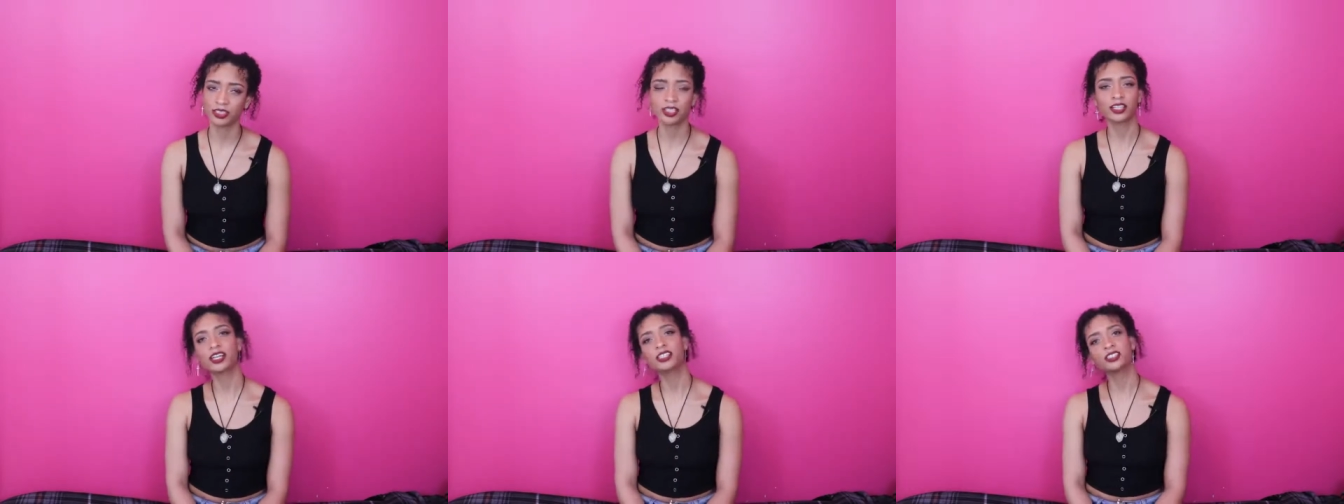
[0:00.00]
that
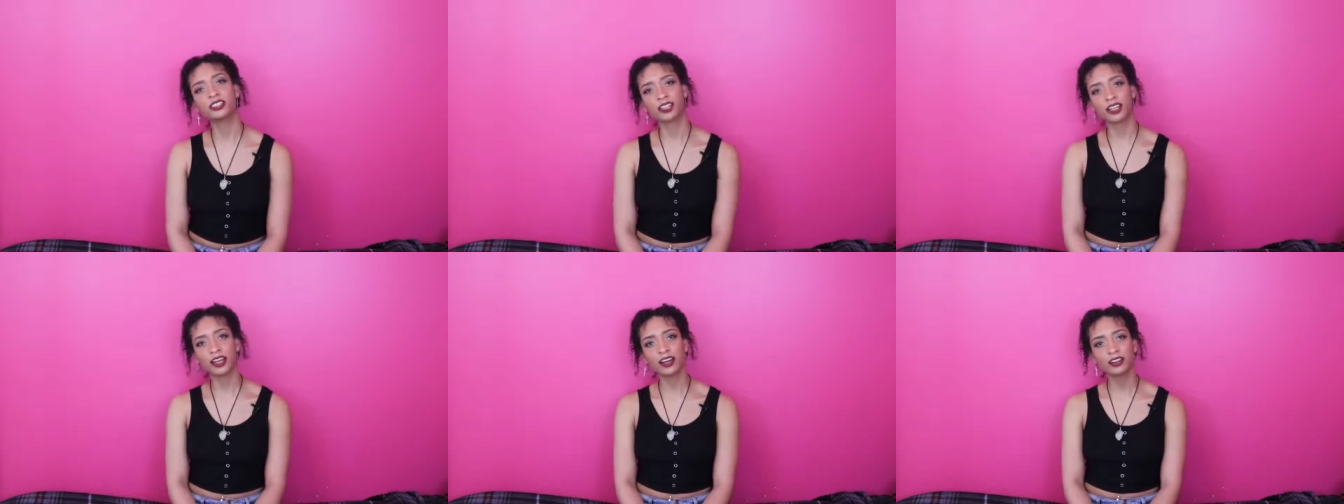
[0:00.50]
you guys should
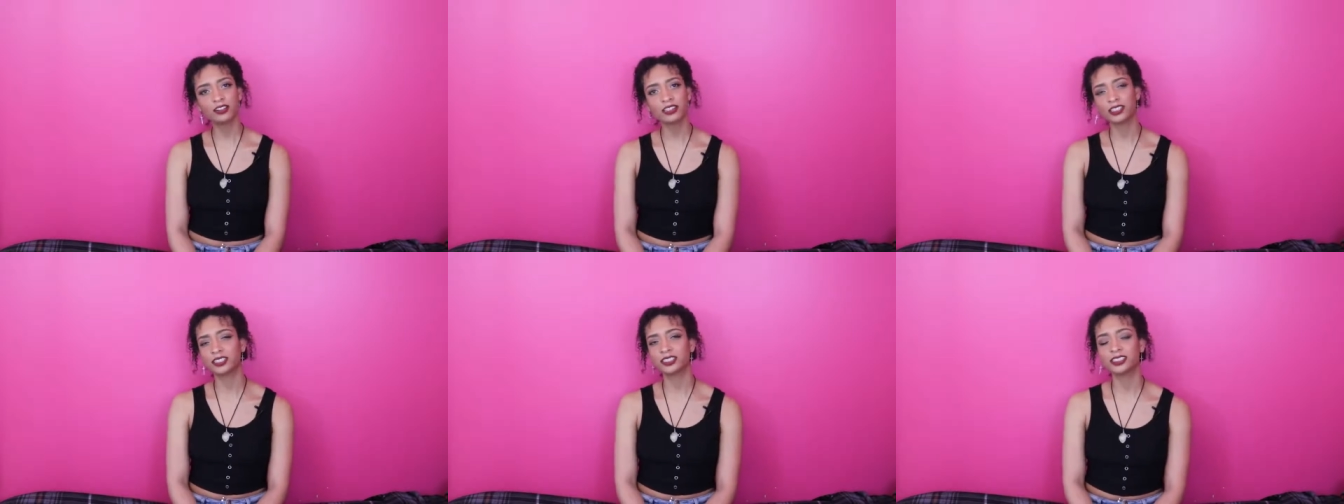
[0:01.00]
check
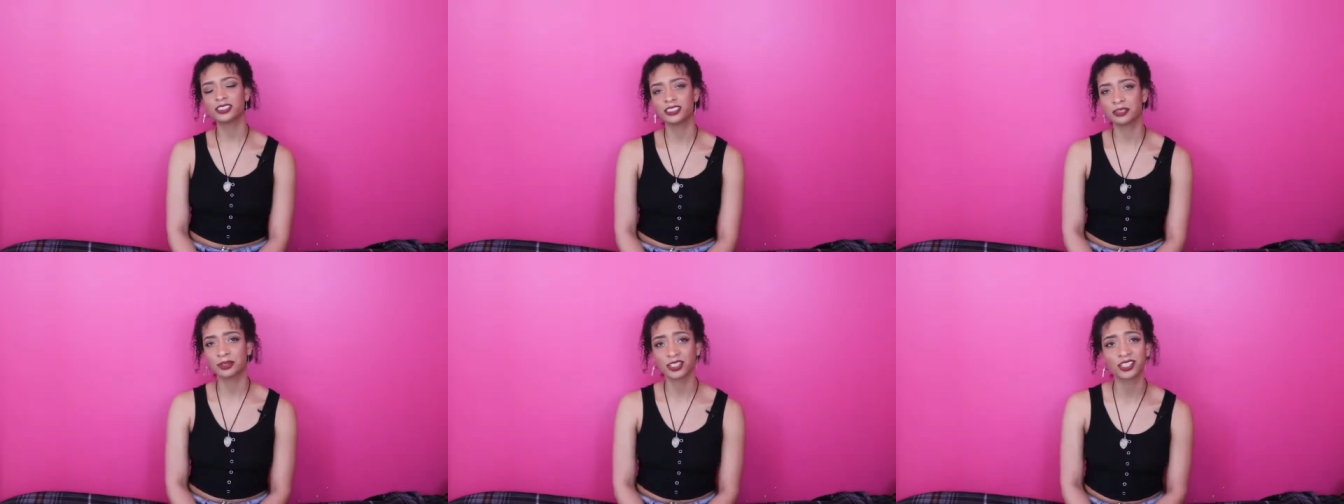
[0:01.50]
out because
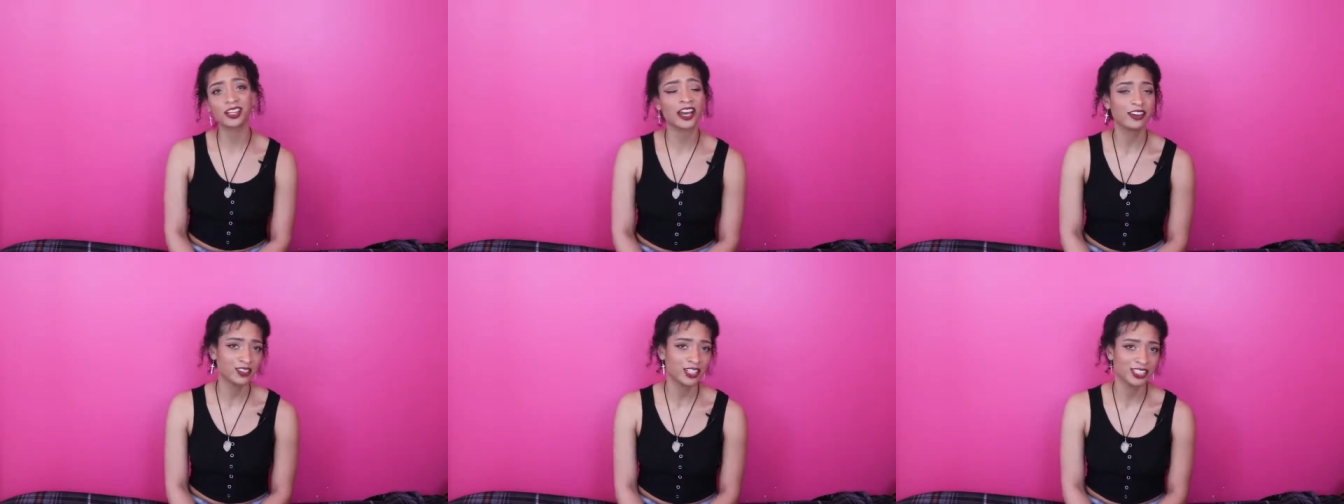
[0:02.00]
they put a lot of
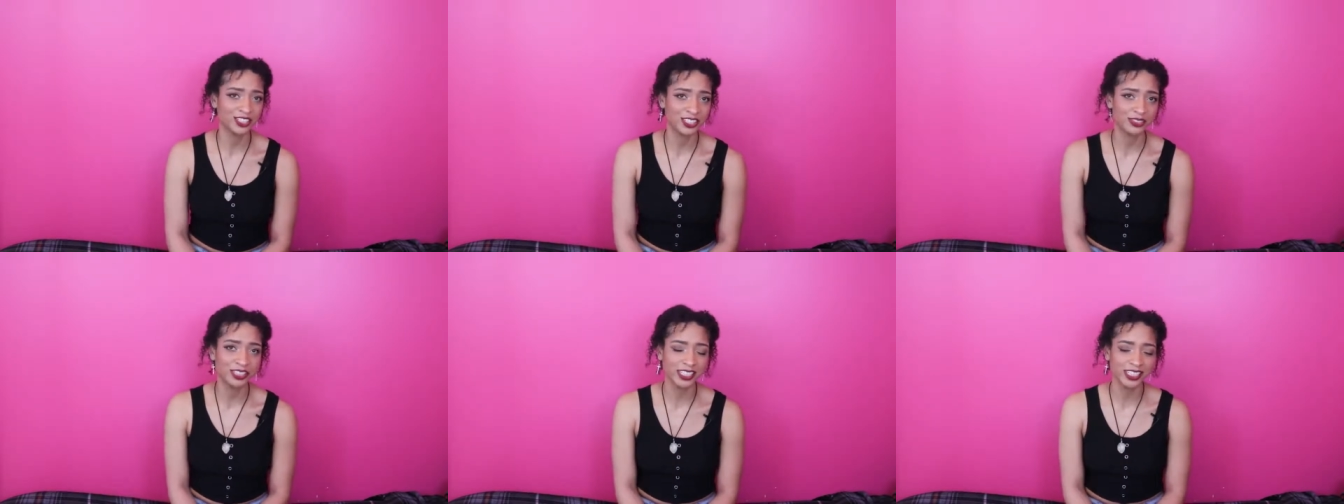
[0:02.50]
effort into